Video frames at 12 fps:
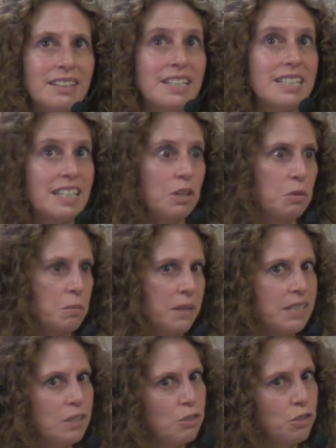I stayed with my
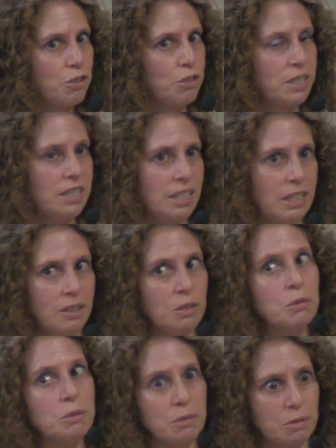sister Christine,
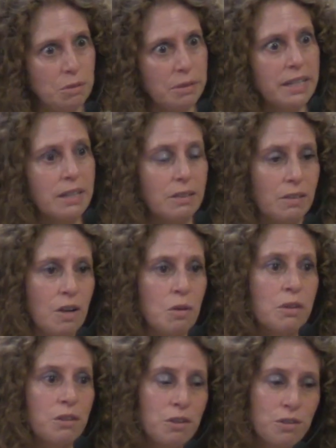who I get along
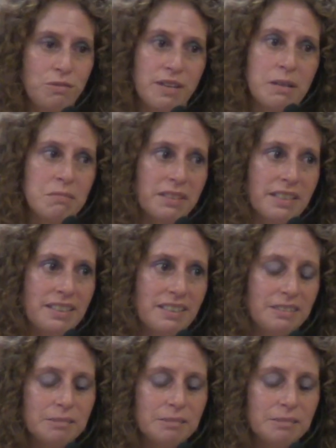with, and her family